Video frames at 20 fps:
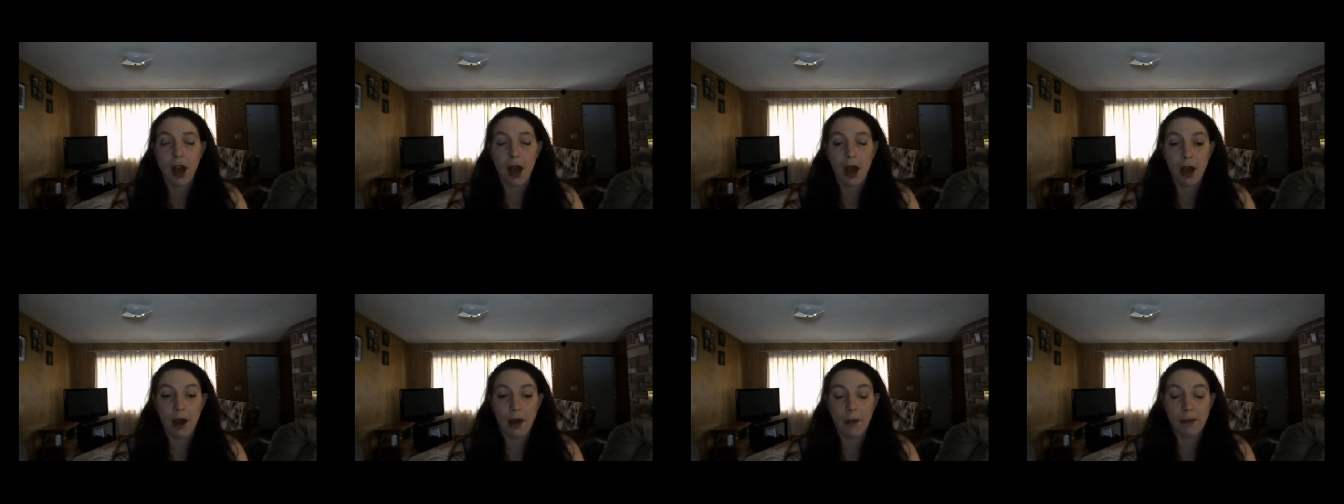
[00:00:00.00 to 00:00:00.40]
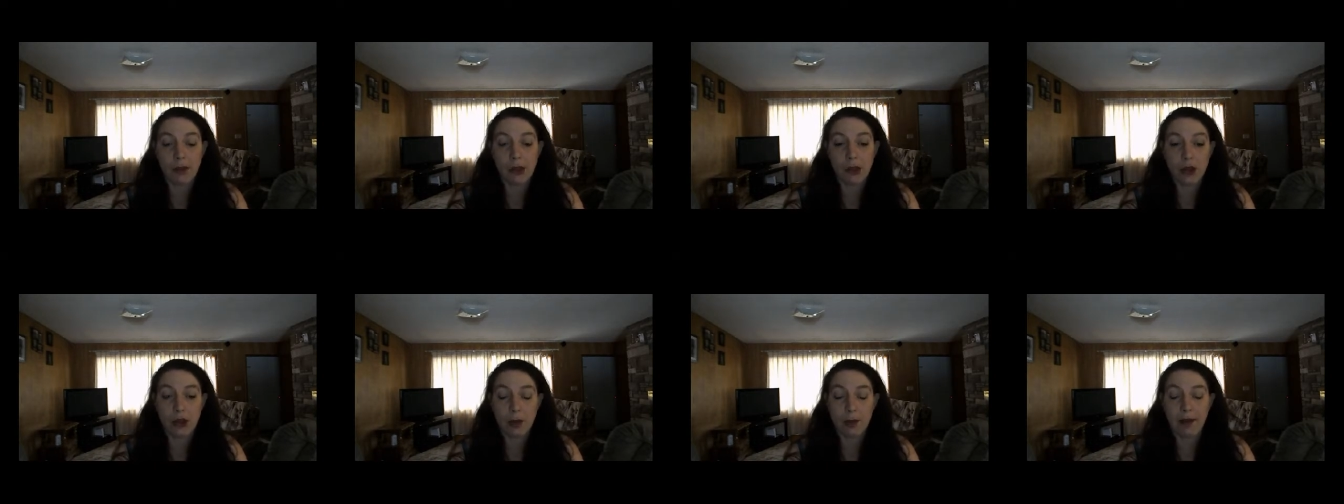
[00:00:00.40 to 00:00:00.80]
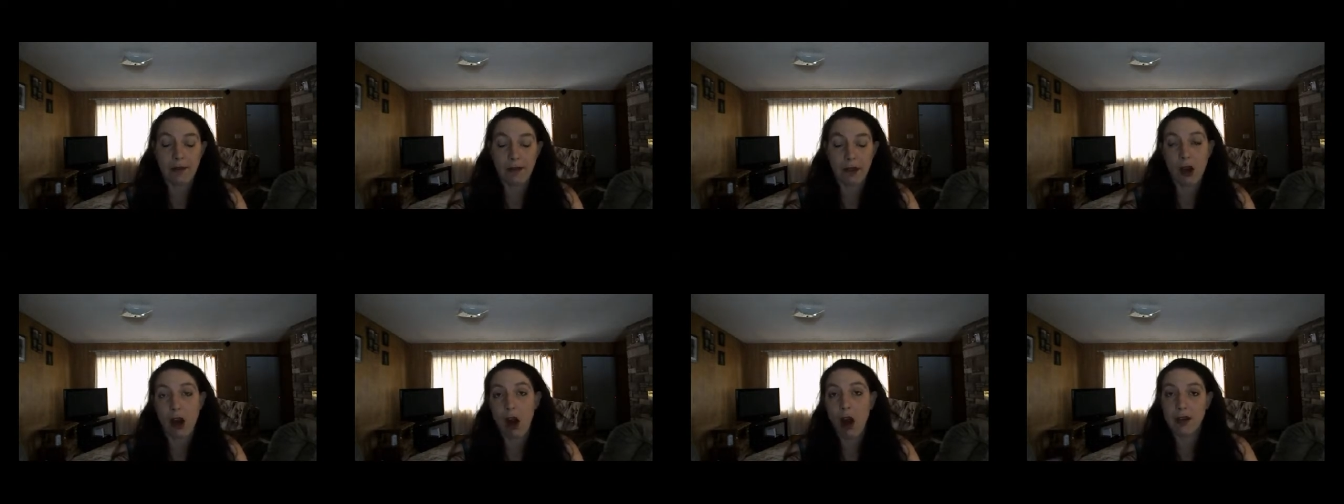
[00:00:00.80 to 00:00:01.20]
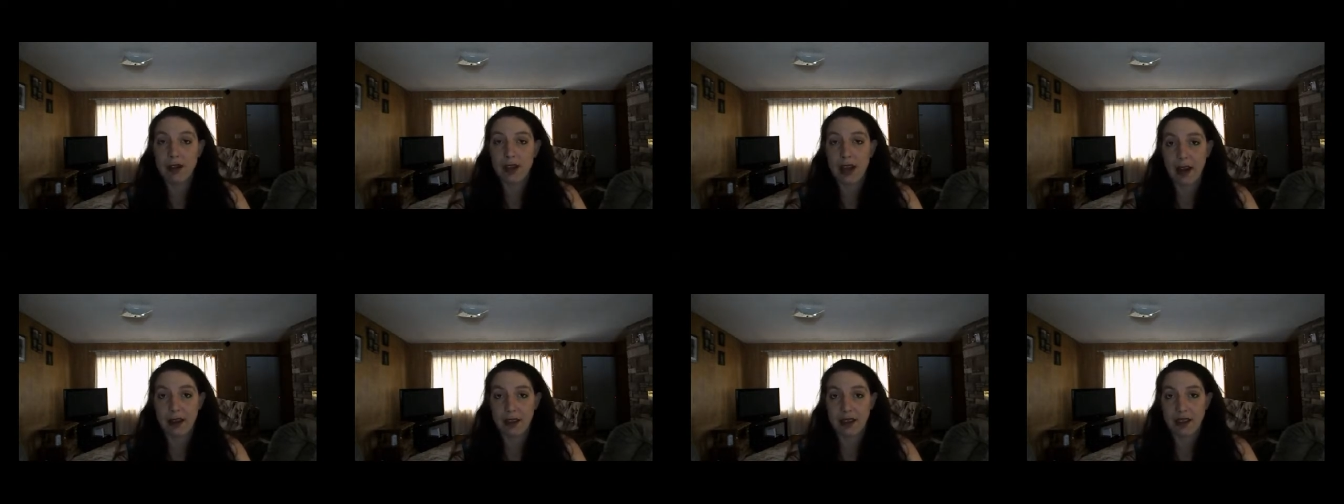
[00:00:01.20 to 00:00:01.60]
you should be able to
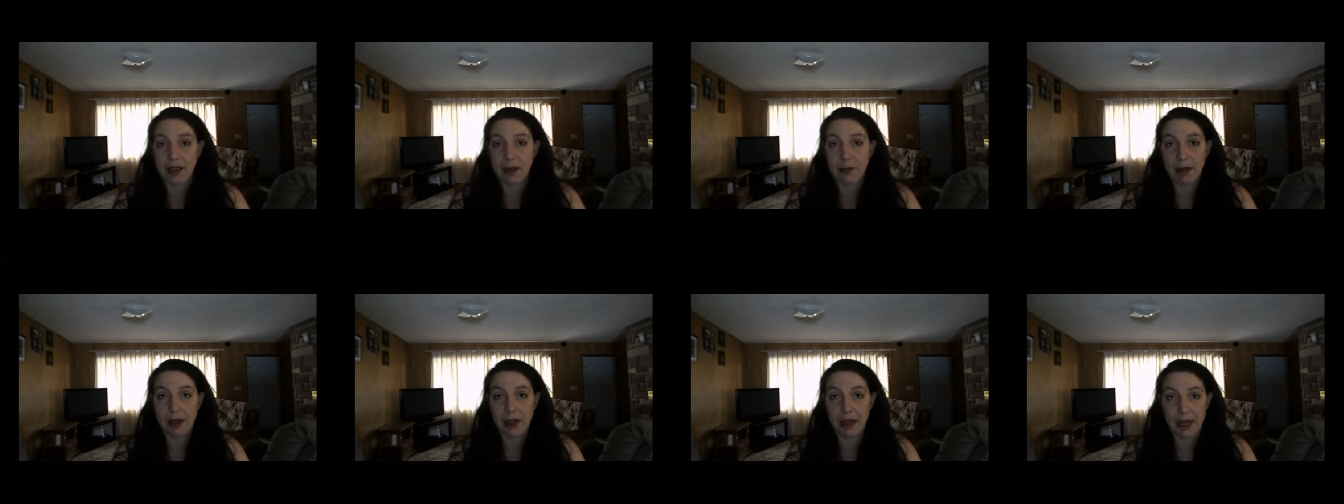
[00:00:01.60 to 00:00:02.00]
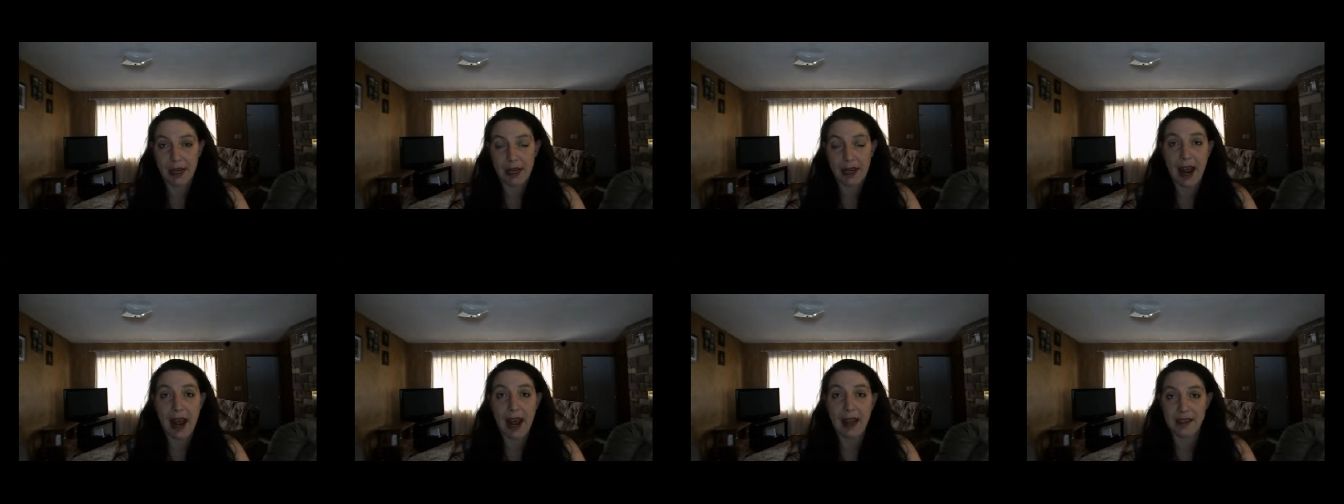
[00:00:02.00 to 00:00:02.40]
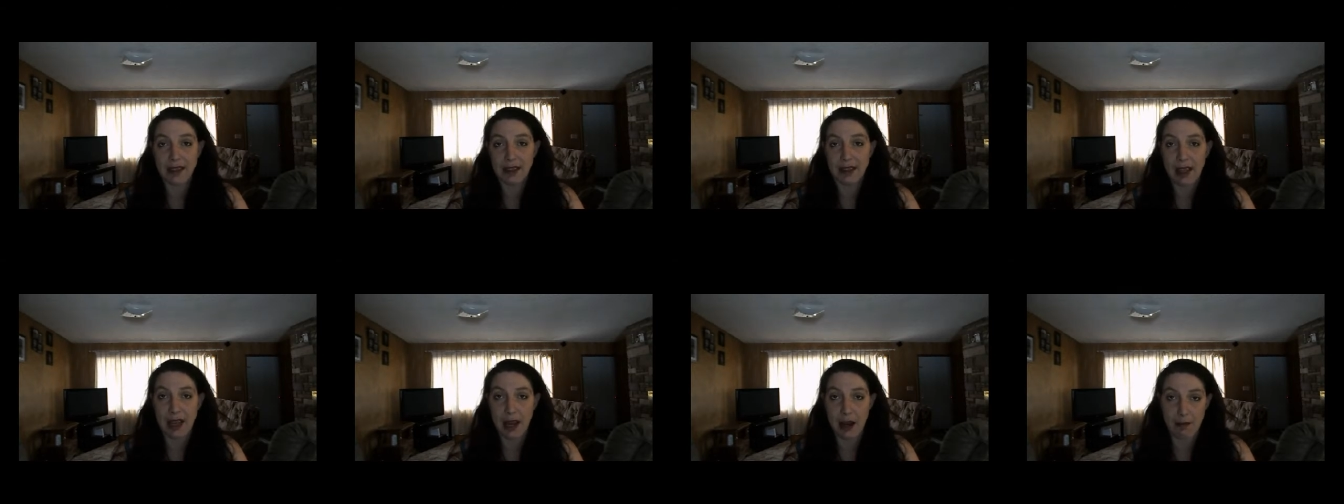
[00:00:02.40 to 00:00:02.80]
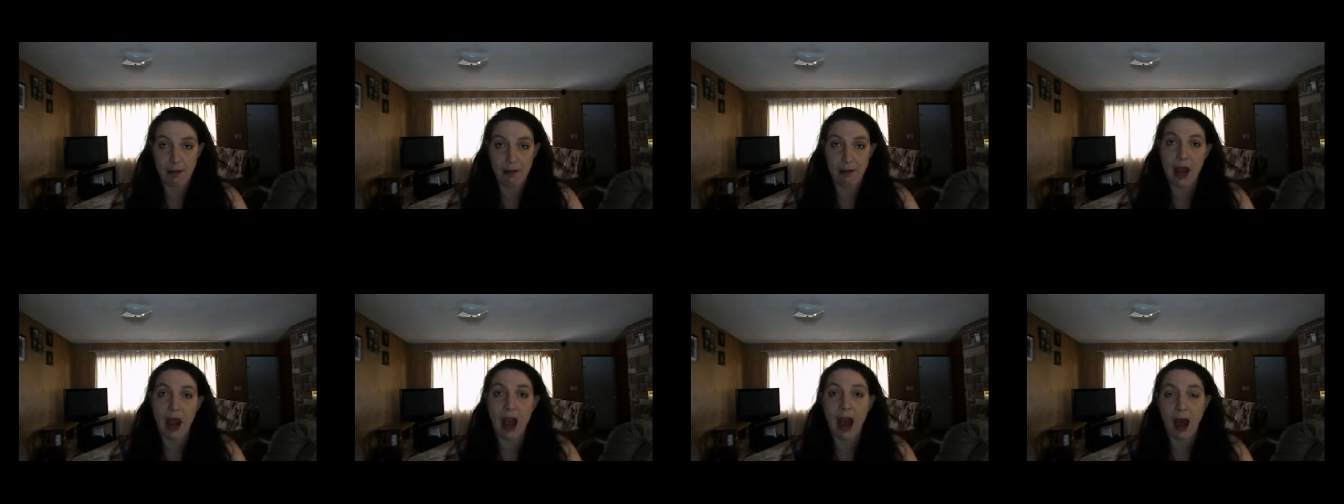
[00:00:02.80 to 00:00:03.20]
contact somebody and ask
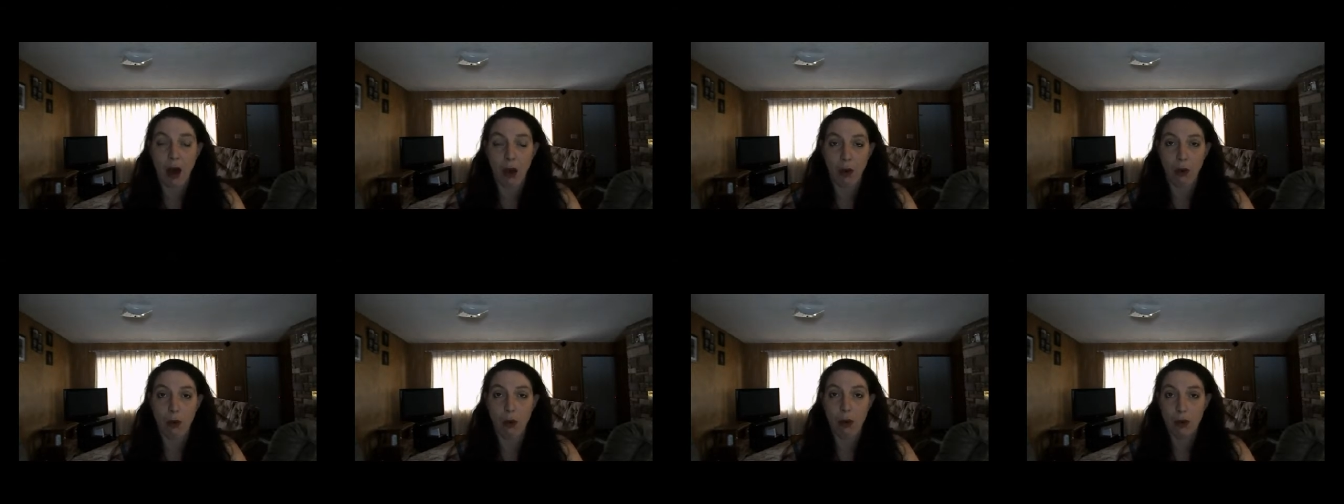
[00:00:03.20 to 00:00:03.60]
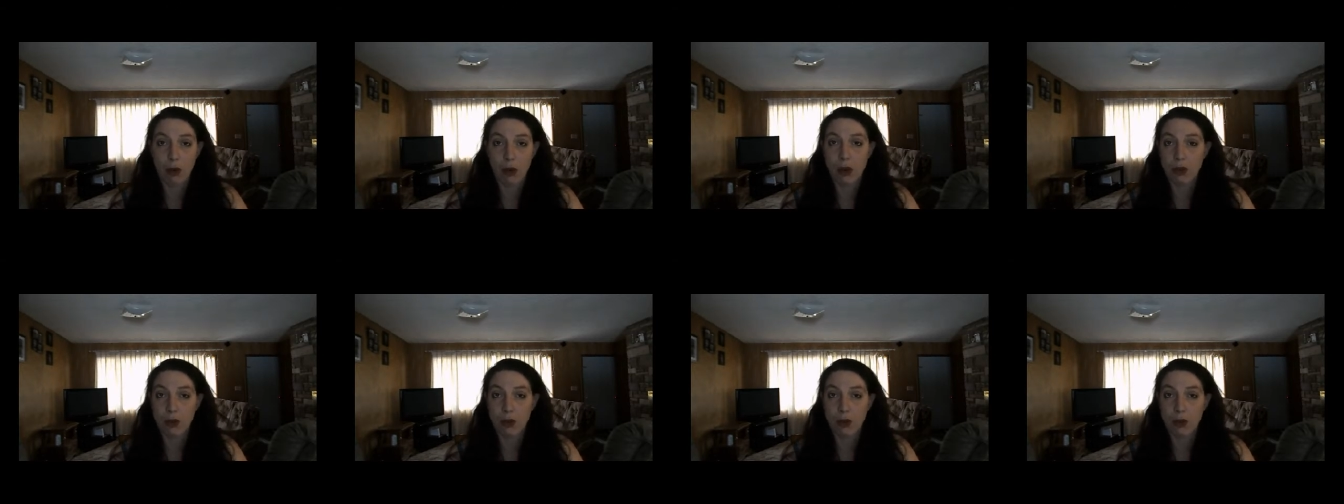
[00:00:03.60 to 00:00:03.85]
them how,